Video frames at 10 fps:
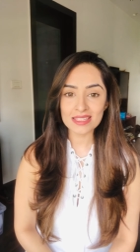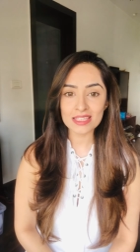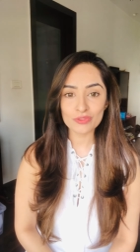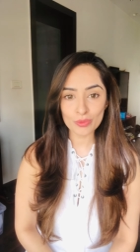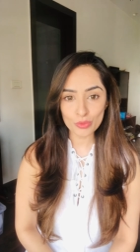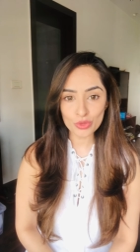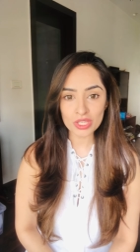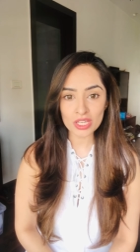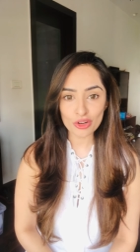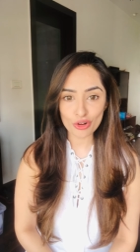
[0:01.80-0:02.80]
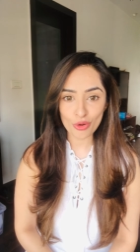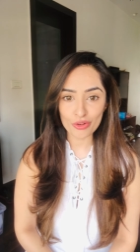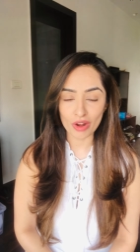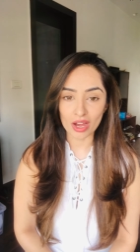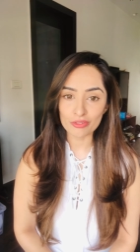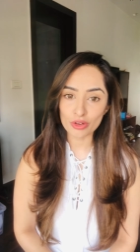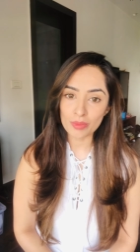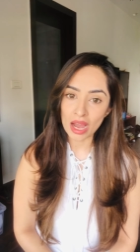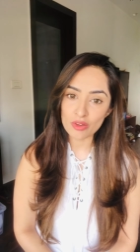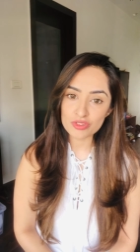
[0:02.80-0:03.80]
Vibhuti Arora from
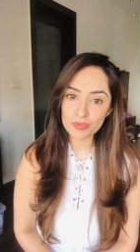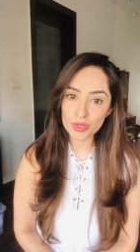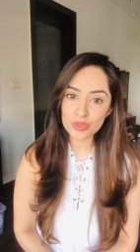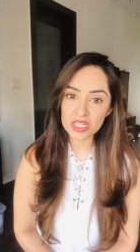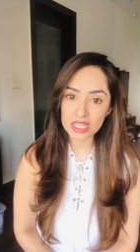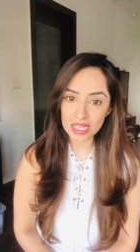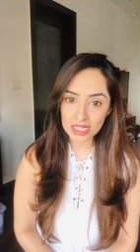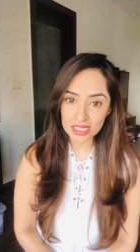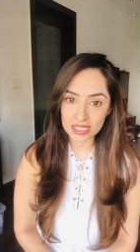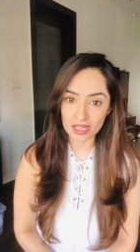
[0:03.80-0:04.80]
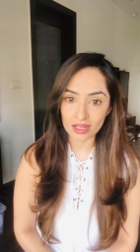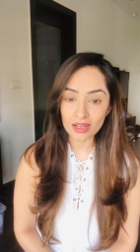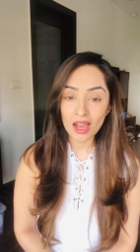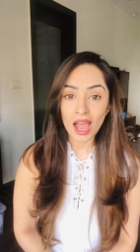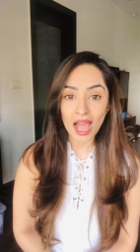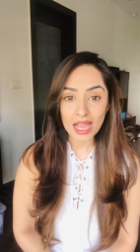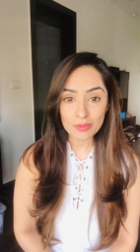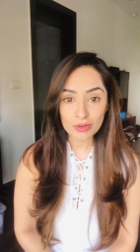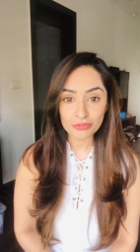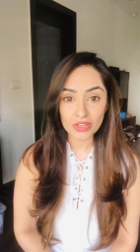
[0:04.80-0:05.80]
House of Beauty India.
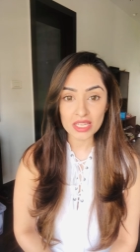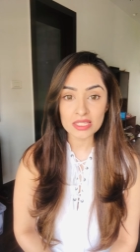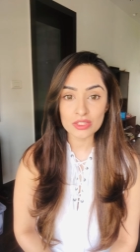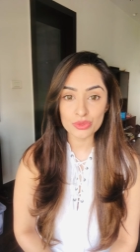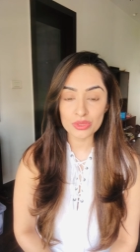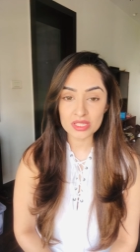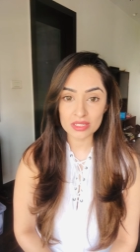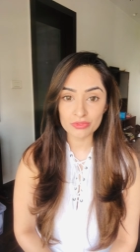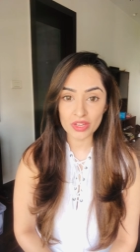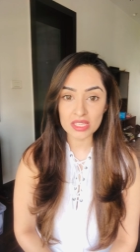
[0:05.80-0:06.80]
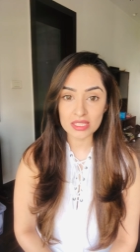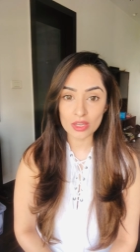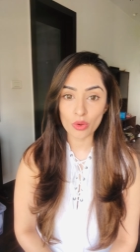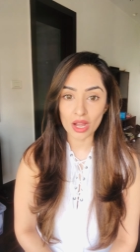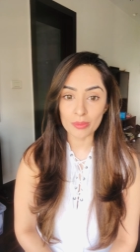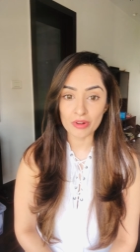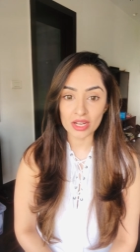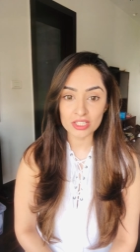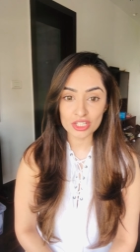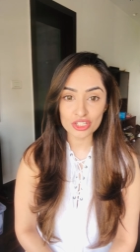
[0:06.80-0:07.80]
I'm a face tools and face yoga
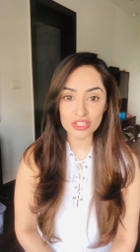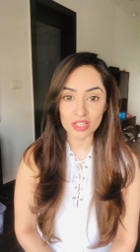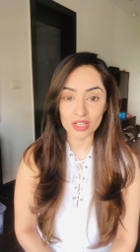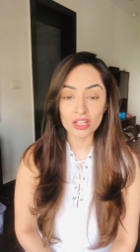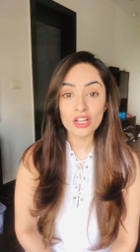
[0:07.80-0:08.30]
practitioner.